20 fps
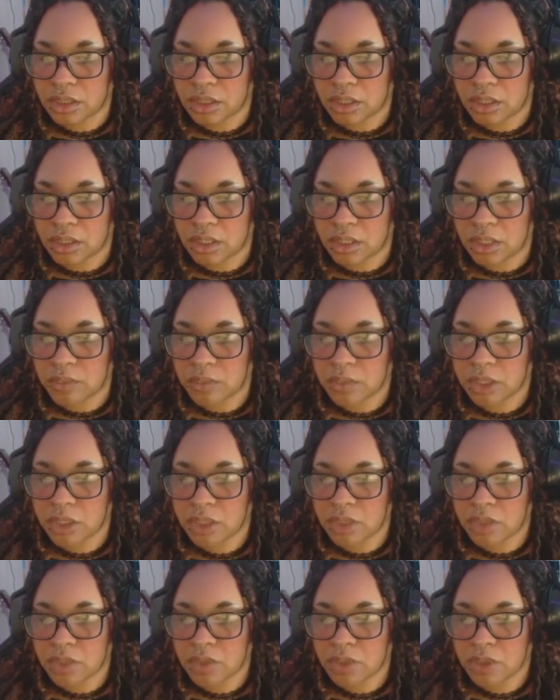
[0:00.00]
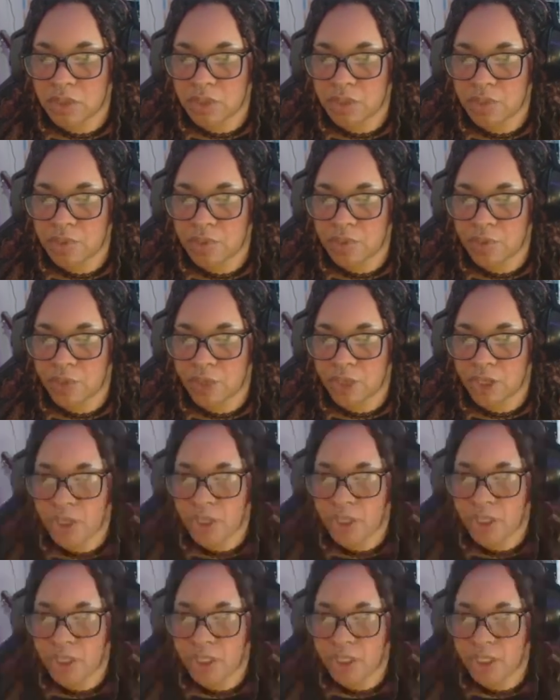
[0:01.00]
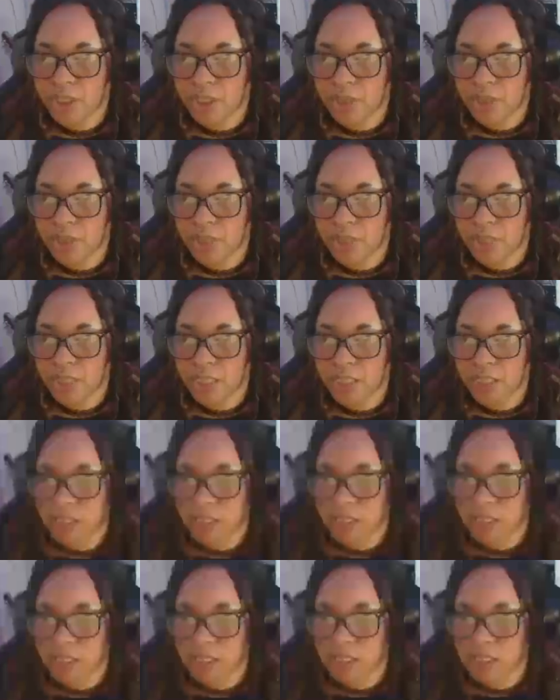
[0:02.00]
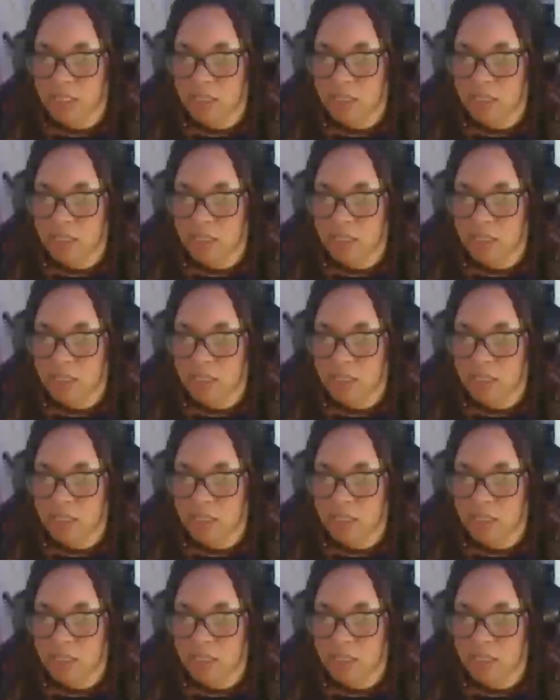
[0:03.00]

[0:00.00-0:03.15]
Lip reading: And I'm gonna go with the more clear white than the